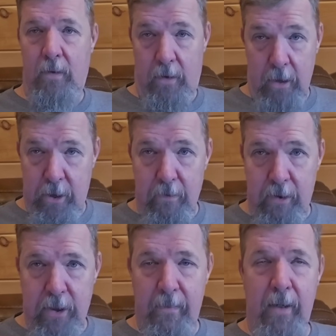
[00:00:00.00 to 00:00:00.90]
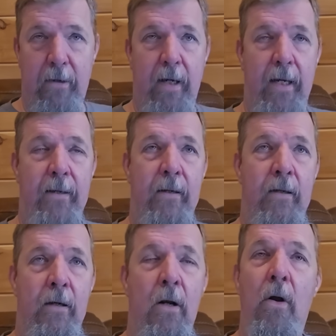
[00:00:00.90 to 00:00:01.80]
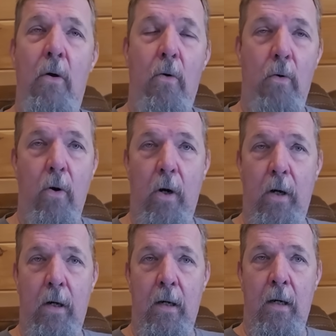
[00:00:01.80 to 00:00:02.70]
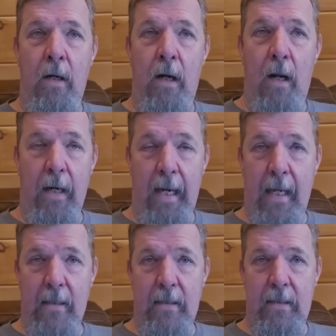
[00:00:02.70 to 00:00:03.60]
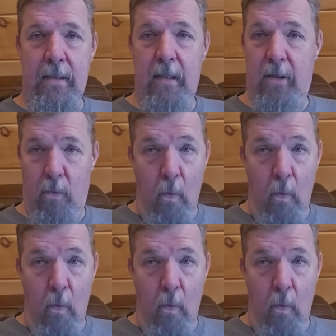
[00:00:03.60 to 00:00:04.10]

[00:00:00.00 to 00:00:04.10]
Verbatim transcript: the Jewish community or against the